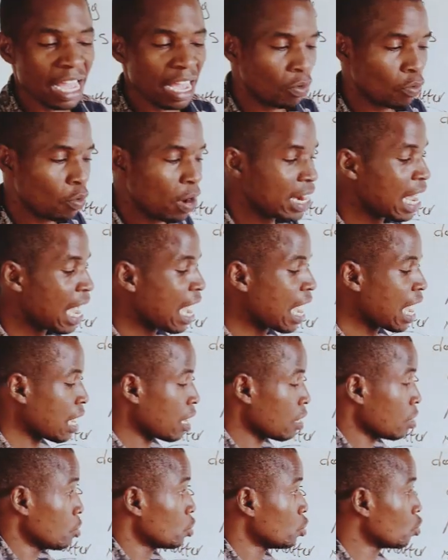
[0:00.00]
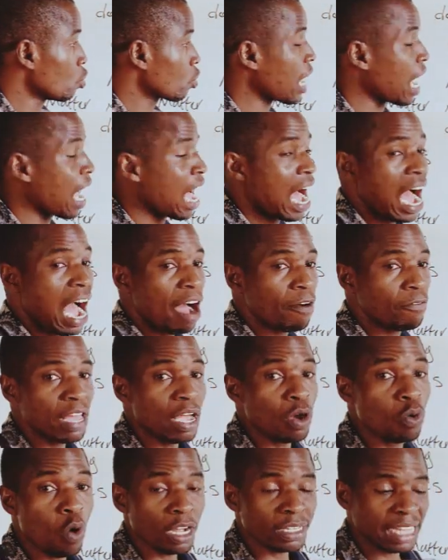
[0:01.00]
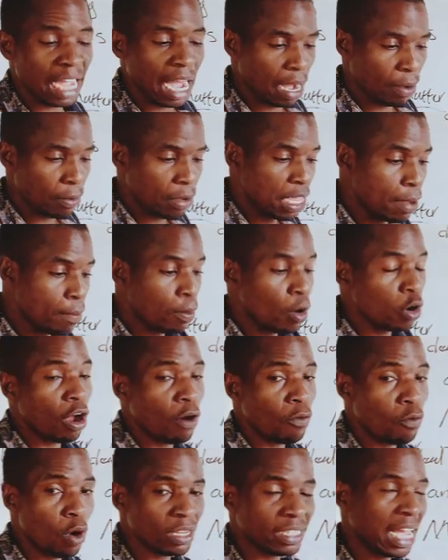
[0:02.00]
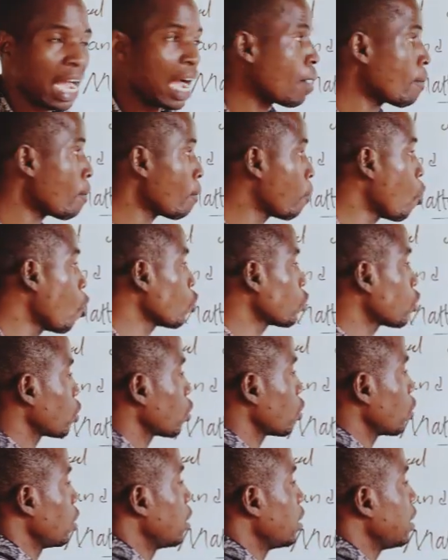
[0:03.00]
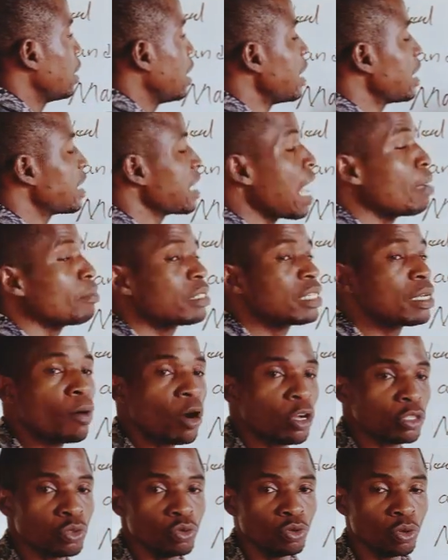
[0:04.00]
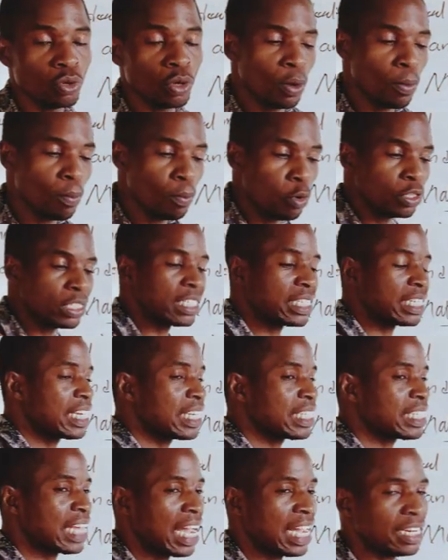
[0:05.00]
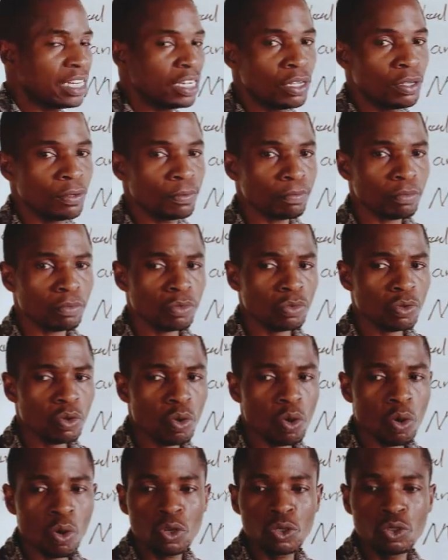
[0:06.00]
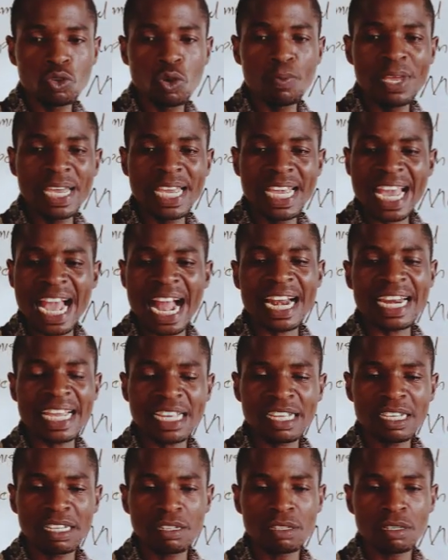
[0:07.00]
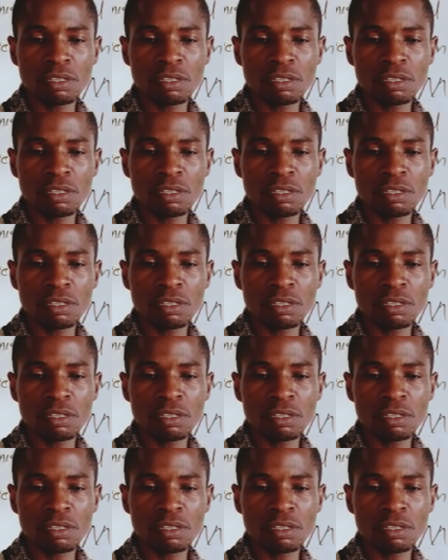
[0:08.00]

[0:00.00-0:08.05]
whether you can have a bowl of water, put this empty bottle, put it inside. You'll be hearing